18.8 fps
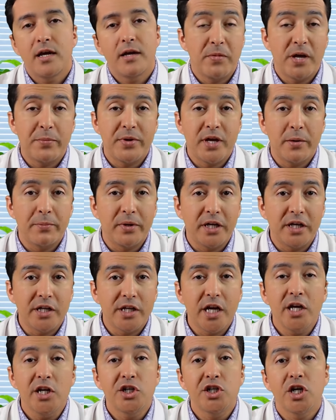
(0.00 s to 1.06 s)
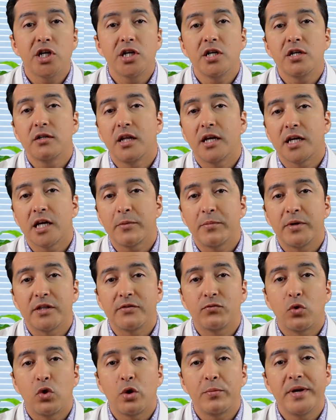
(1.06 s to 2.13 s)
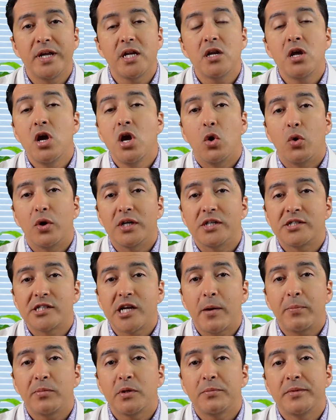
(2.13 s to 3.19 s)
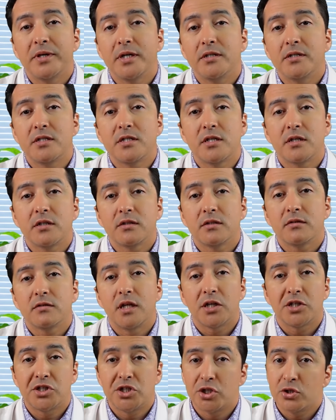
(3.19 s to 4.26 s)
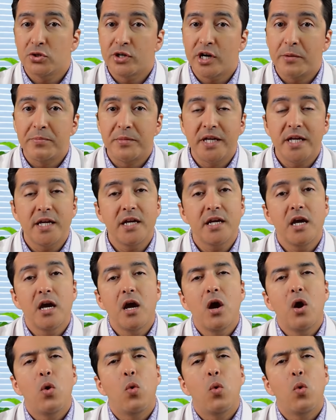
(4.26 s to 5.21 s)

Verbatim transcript: maybe a medication like a metformin or a supplement like SugarMD,